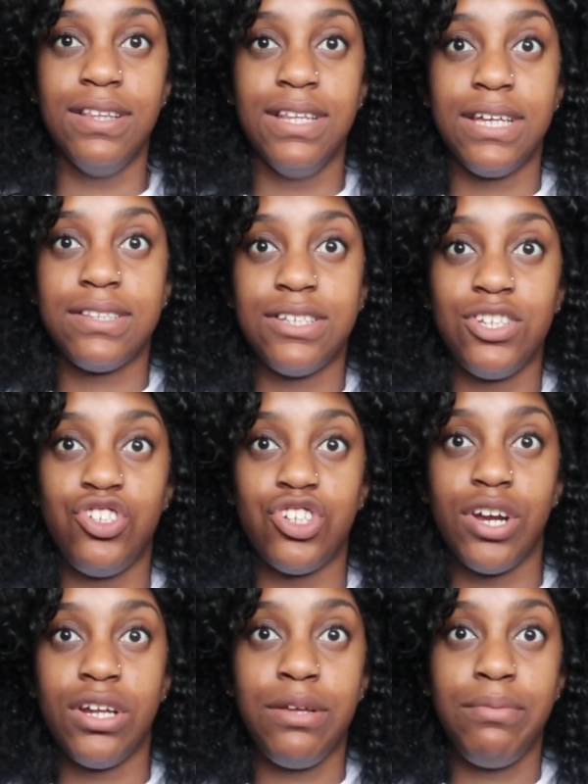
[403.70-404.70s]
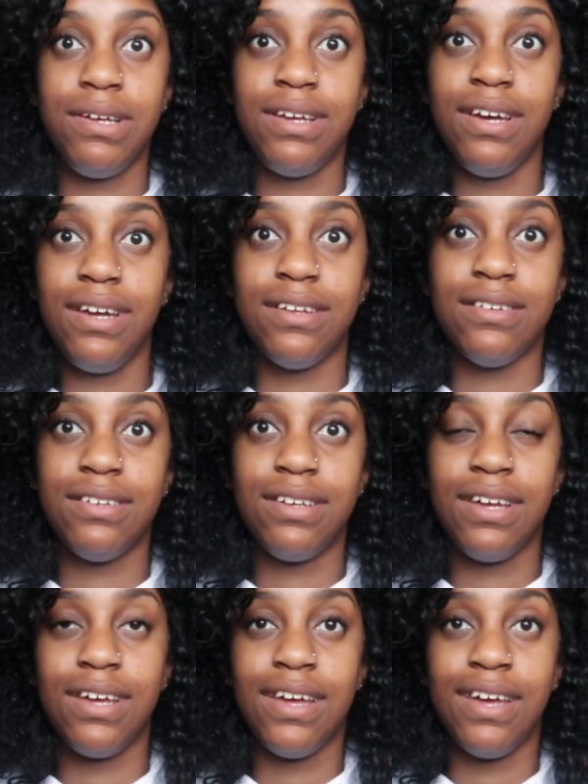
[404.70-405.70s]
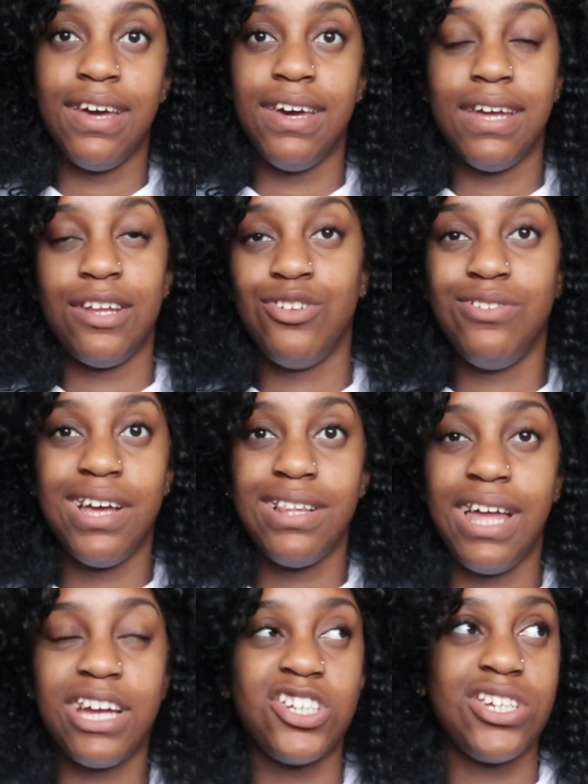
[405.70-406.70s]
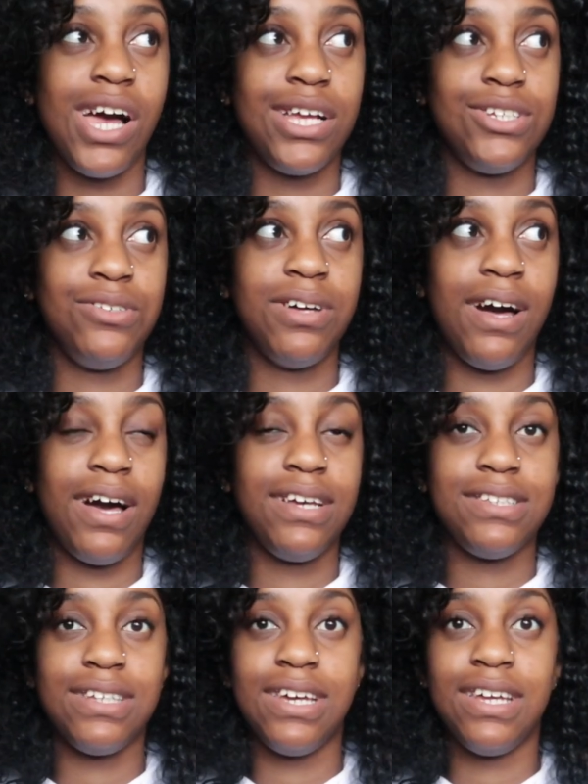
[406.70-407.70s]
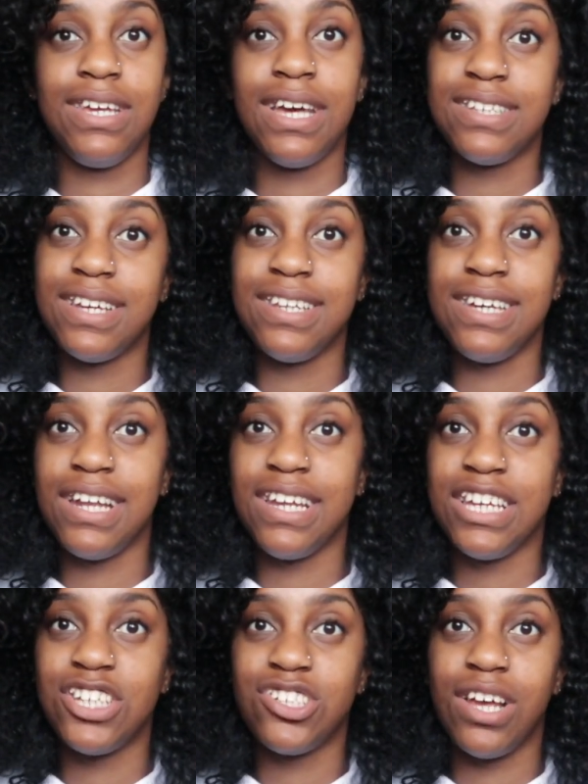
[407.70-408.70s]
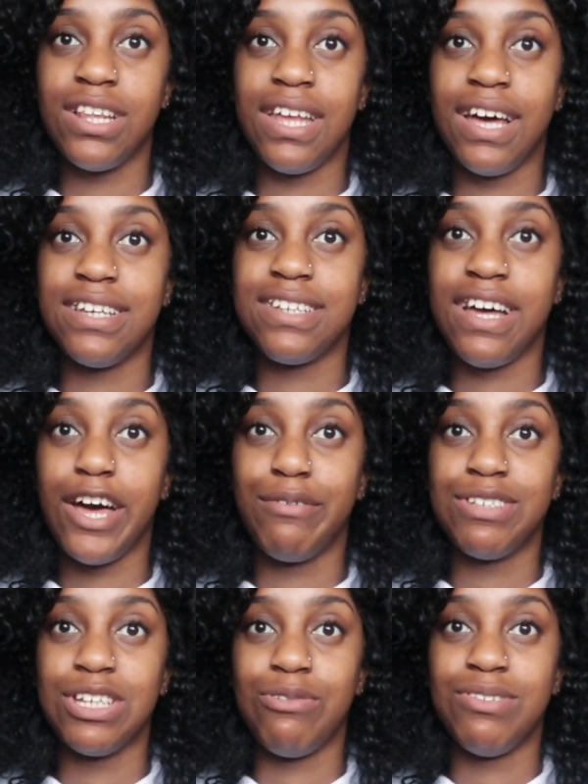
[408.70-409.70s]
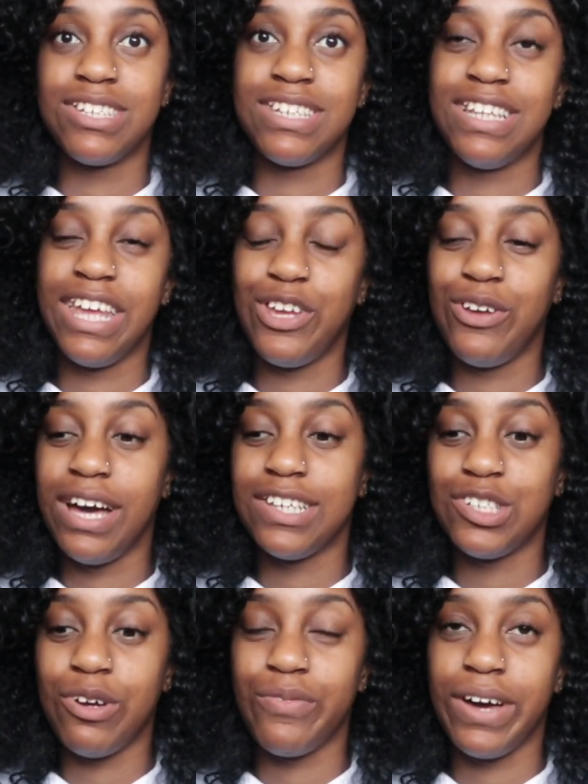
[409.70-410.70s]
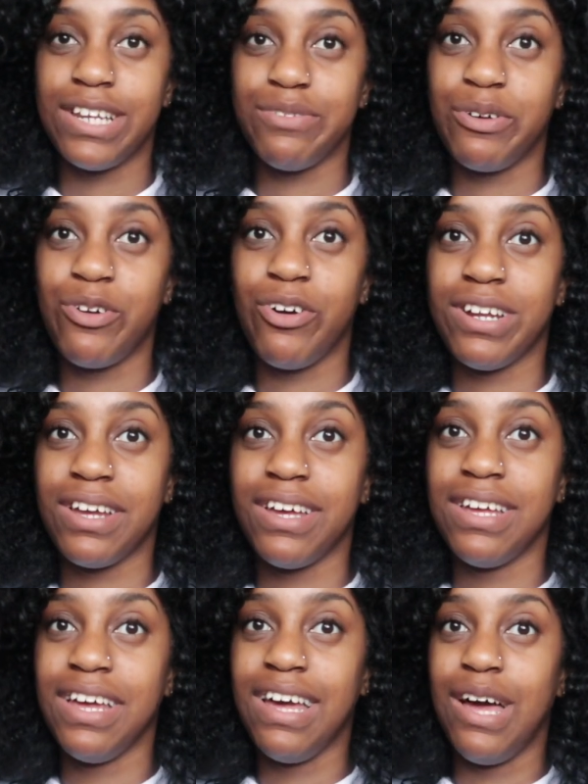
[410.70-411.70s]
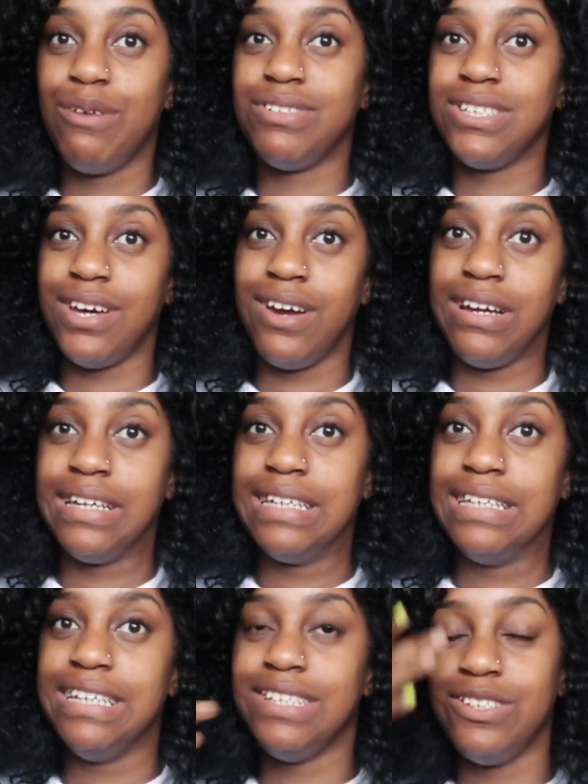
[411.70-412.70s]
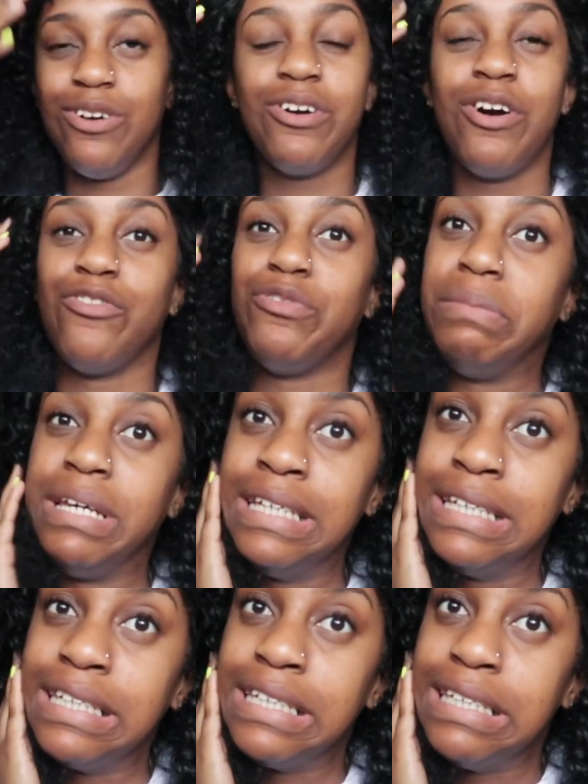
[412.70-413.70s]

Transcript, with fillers: Let the journey begin. And I do not like shots, you guys. And yes, I did have to get shot last time. So I'm just going to let you guys know I forgot to record that. I'm sorry. Don't come for me.